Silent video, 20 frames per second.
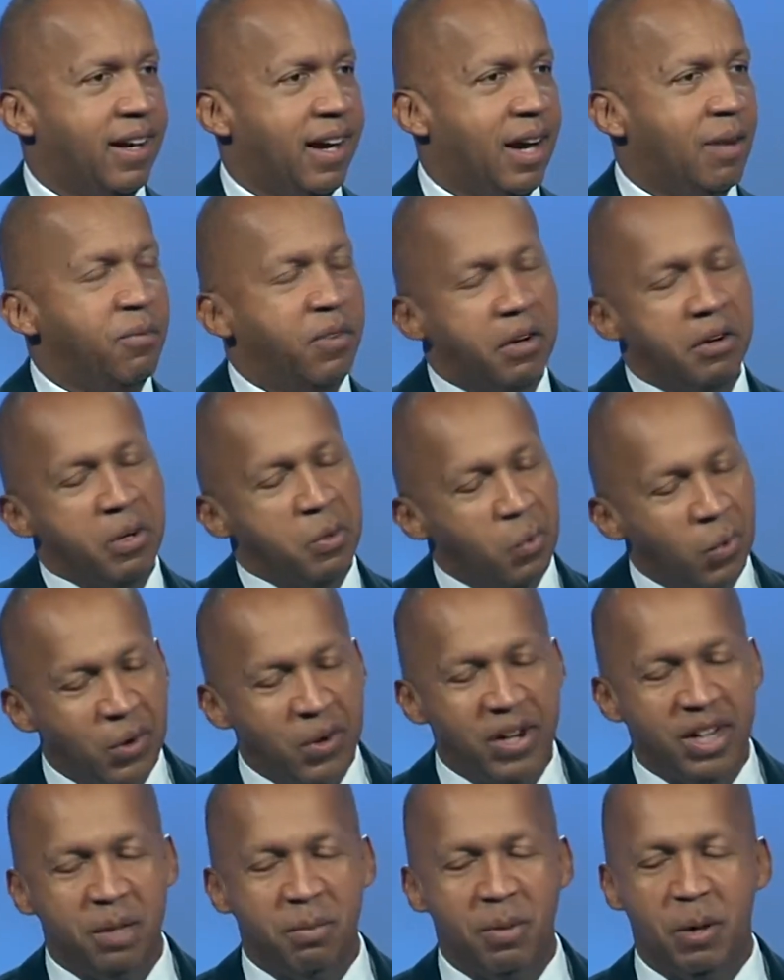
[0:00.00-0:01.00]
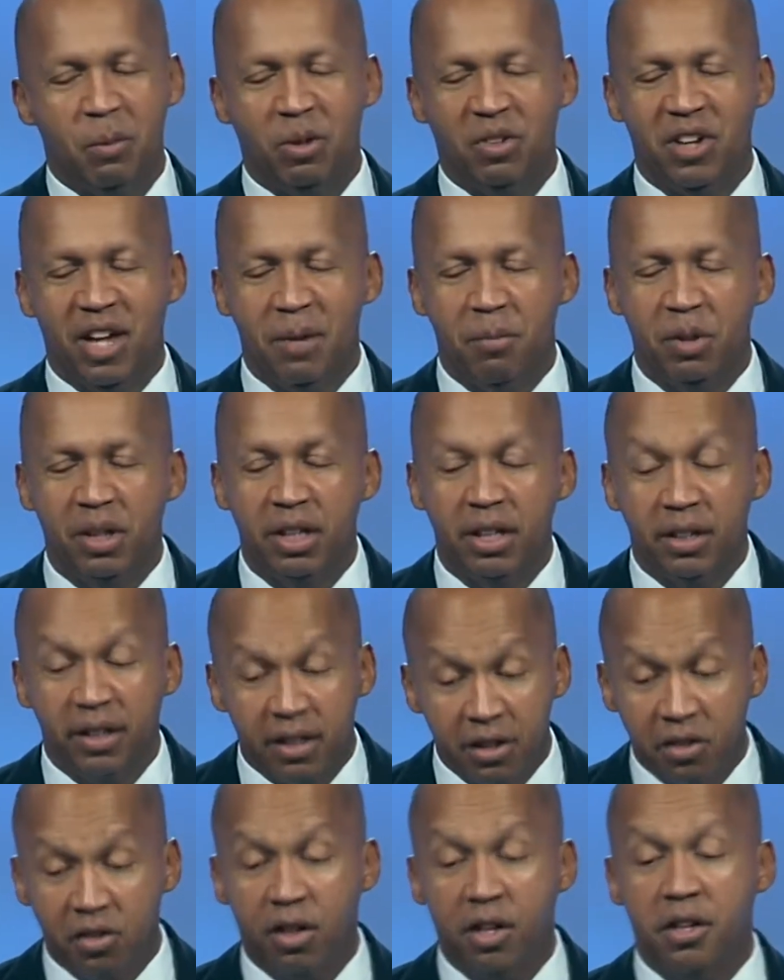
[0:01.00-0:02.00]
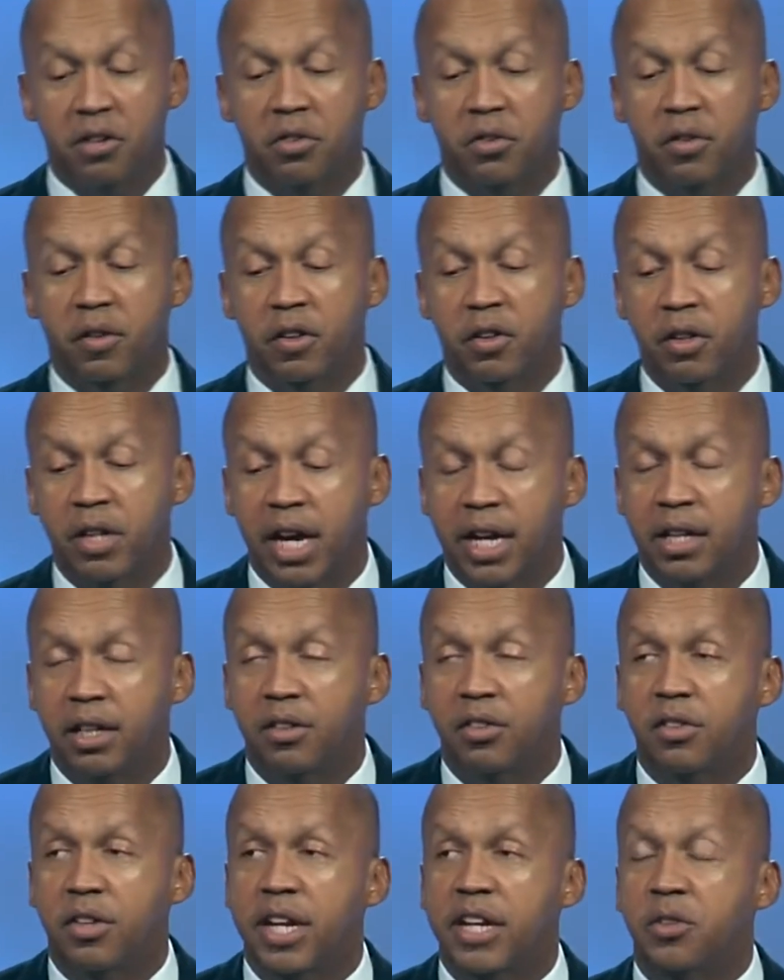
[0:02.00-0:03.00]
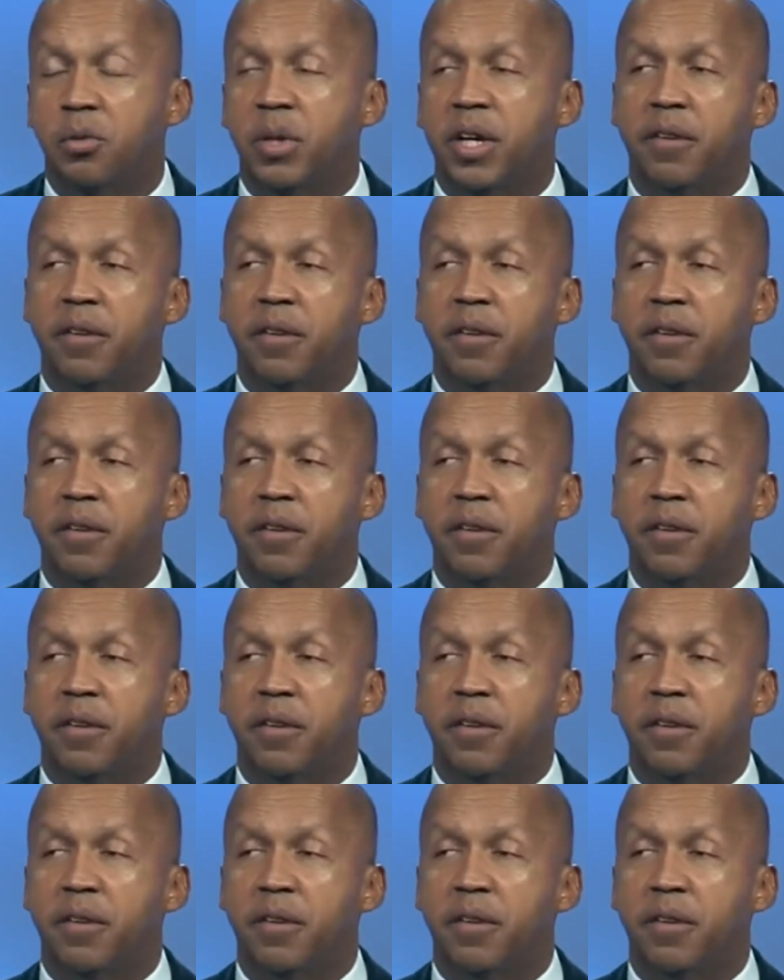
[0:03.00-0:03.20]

I'm very worried about what's happened in this country, the United States.